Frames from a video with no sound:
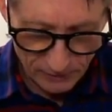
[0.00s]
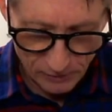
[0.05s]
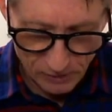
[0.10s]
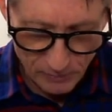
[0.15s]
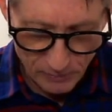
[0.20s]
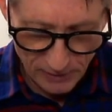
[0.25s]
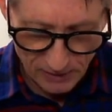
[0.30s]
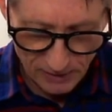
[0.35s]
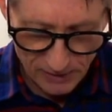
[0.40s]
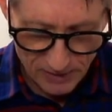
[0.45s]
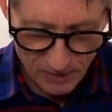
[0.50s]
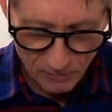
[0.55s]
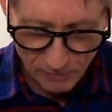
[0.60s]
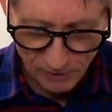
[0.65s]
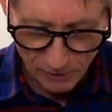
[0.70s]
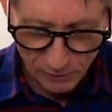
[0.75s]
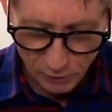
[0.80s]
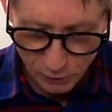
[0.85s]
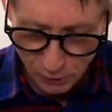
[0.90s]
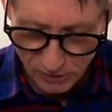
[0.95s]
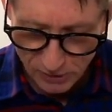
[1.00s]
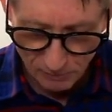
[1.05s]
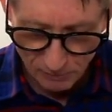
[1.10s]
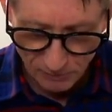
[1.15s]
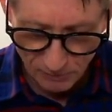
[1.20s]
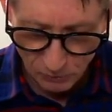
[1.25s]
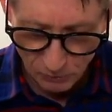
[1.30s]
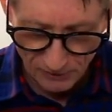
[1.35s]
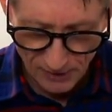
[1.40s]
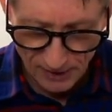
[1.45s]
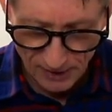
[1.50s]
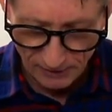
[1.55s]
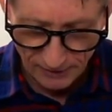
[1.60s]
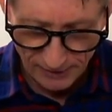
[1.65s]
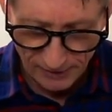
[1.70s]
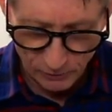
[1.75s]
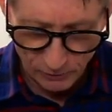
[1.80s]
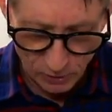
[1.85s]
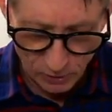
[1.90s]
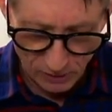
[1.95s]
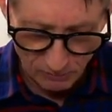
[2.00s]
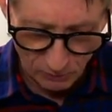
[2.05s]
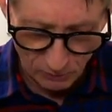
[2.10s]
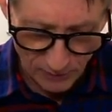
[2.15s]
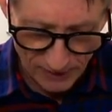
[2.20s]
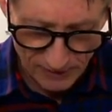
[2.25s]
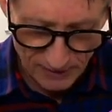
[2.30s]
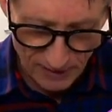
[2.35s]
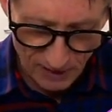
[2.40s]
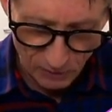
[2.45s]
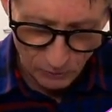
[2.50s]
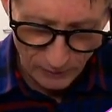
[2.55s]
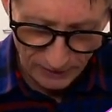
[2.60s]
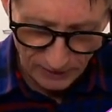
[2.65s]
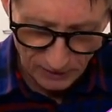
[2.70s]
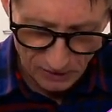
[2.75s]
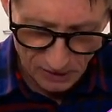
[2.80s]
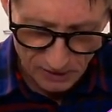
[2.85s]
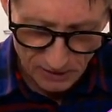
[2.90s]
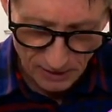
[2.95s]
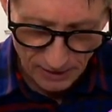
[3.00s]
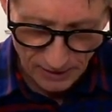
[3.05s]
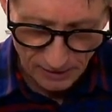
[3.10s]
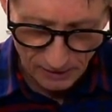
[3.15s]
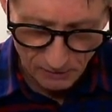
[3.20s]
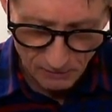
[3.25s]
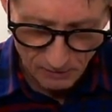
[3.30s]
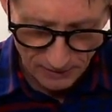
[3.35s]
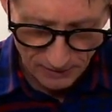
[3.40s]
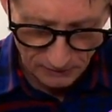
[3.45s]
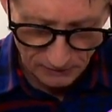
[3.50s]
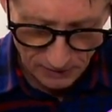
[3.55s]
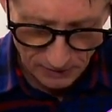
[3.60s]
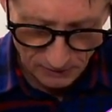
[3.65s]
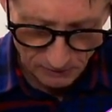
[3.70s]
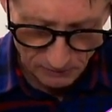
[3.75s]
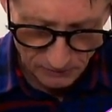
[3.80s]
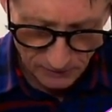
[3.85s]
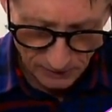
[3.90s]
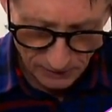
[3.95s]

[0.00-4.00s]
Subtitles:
because I'm going to do something with that later on. But right now we can just animate them